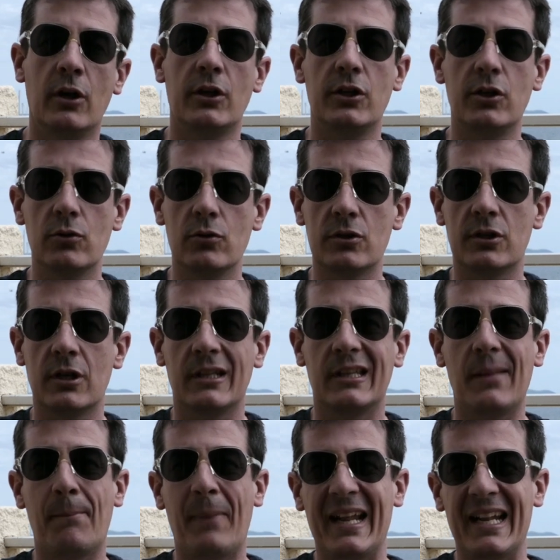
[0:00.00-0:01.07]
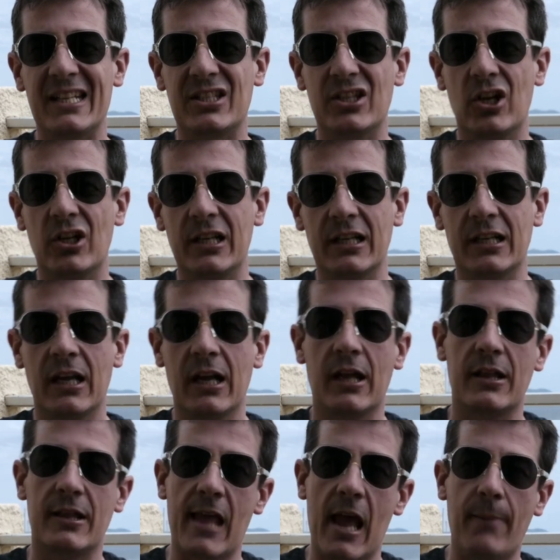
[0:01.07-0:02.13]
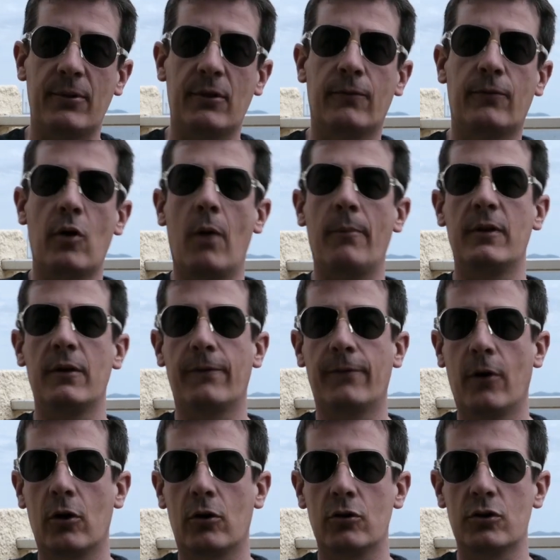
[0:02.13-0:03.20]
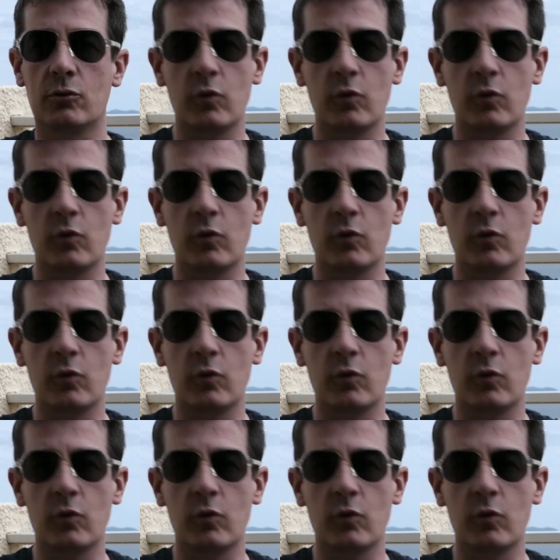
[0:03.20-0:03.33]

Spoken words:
used the Panasonic depth from defocus,